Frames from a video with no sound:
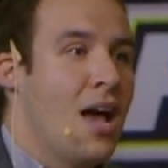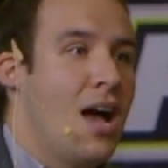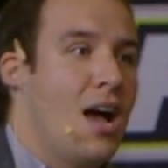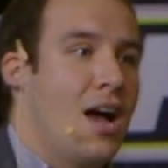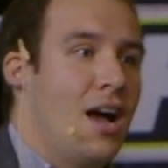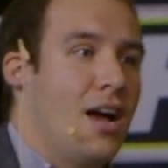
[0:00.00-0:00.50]

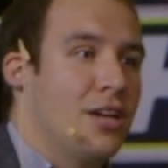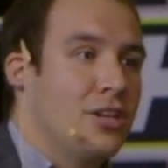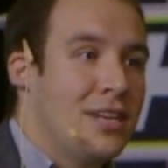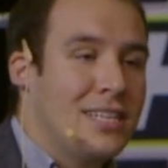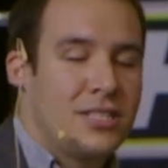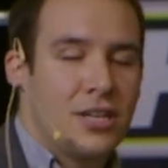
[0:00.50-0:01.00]

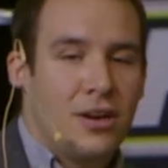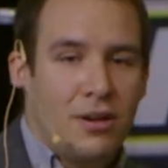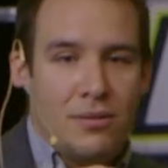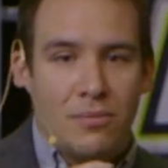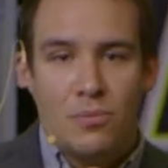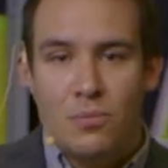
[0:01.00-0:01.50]
You need
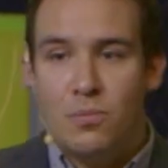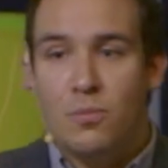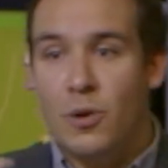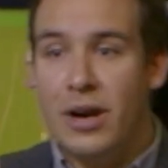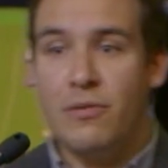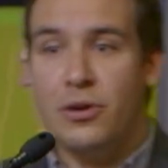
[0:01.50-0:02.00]
to,
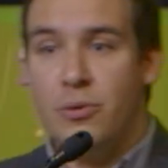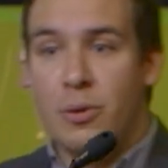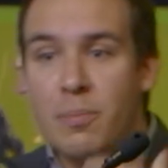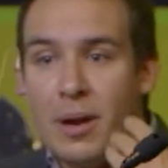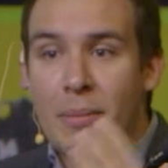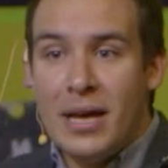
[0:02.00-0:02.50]
whenever you
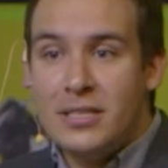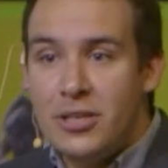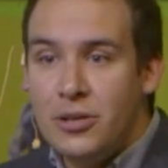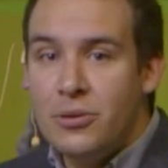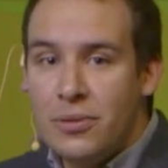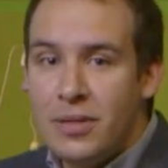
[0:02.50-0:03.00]
implement
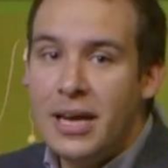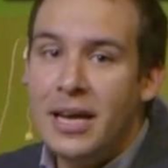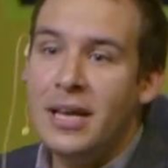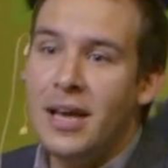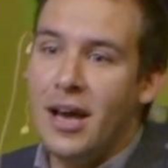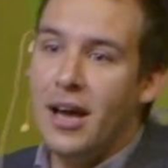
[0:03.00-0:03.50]
a new
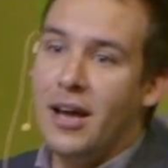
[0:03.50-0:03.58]
thing,